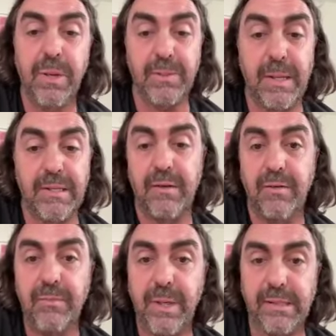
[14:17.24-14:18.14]
expensive,
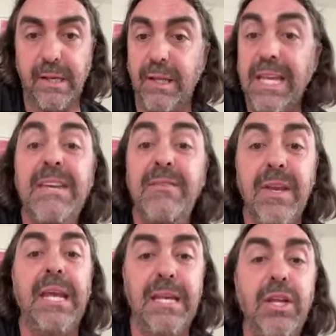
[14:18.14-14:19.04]
basically.
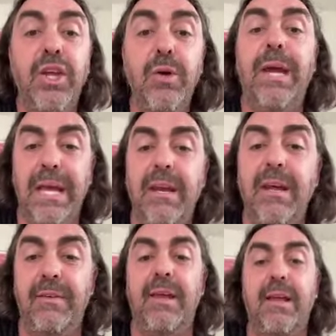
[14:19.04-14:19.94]
Even in Cuba, in
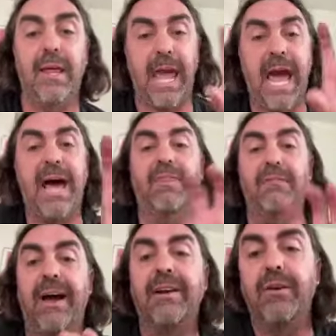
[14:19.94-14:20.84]
Havana, like at the
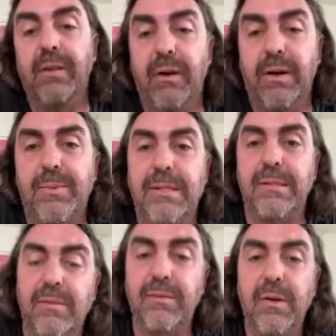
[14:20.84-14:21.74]
factory, they're
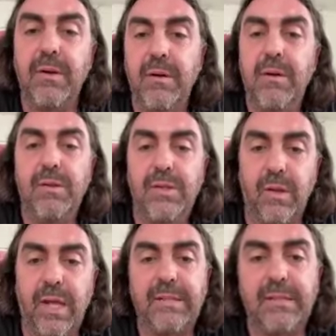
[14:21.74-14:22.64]
expensive.
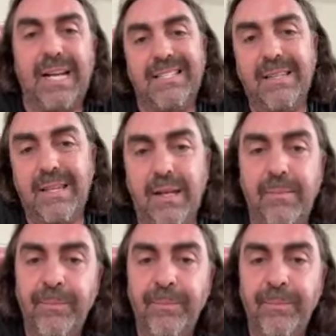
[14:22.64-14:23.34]
So that's a thing.